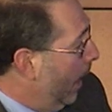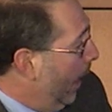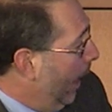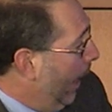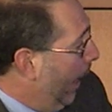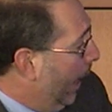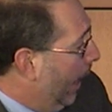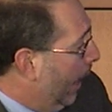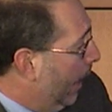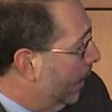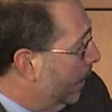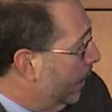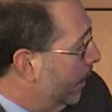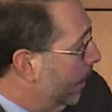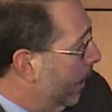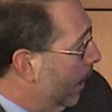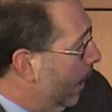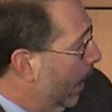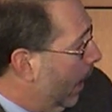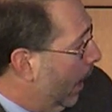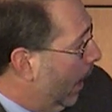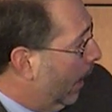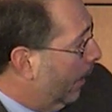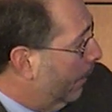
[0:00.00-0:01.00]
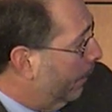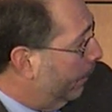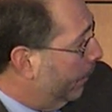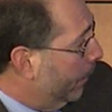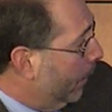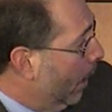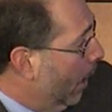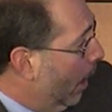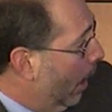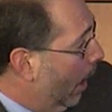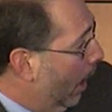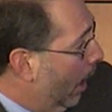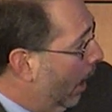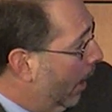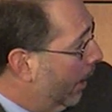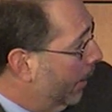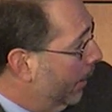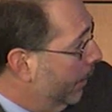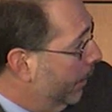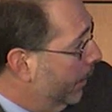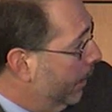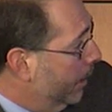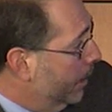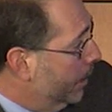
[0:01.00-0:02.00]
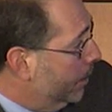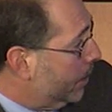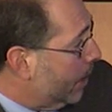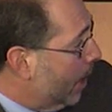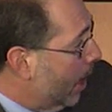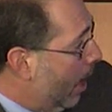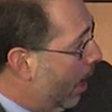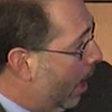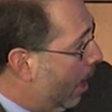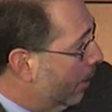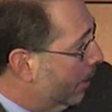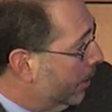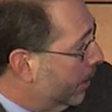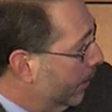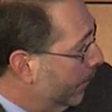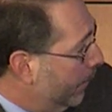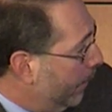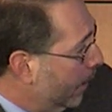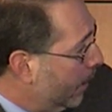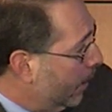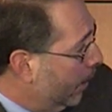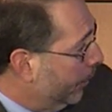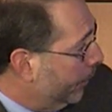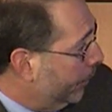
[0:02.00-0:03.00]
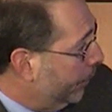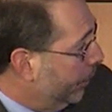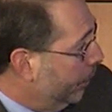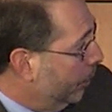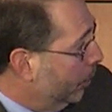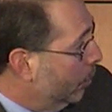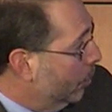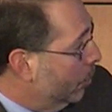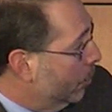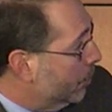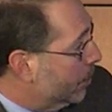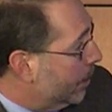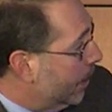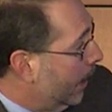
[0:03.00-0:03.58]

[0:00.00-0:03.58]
And these are difficult to use,